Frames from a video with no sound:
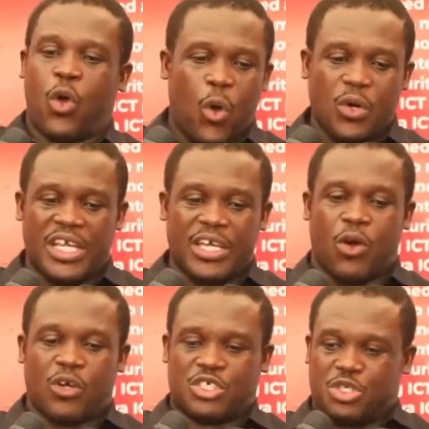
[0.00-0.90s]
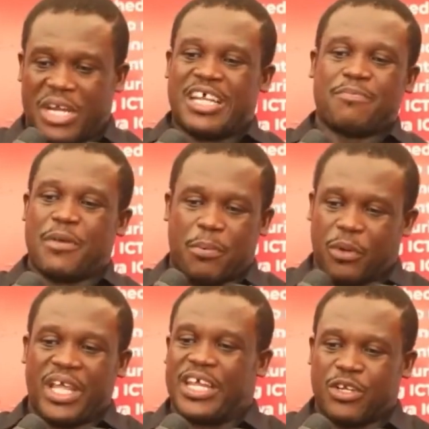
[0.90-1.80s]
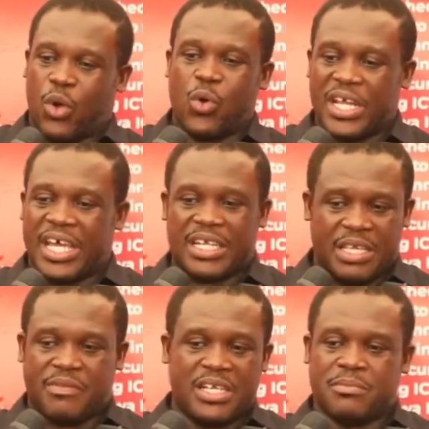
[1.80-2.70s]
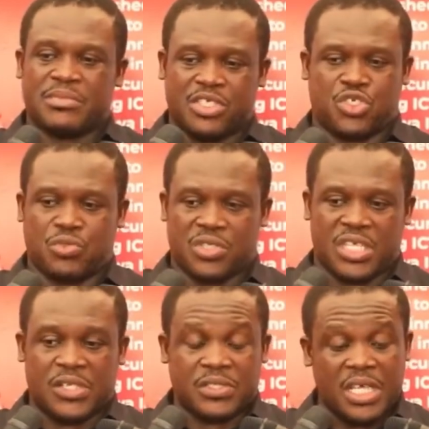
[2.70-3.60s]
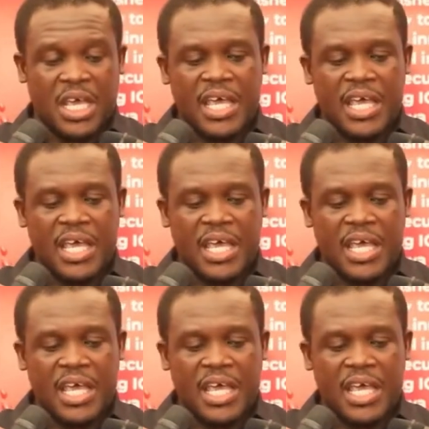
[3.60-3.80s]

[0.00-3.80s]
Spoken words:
coding or training people in coding and giving them digital skills.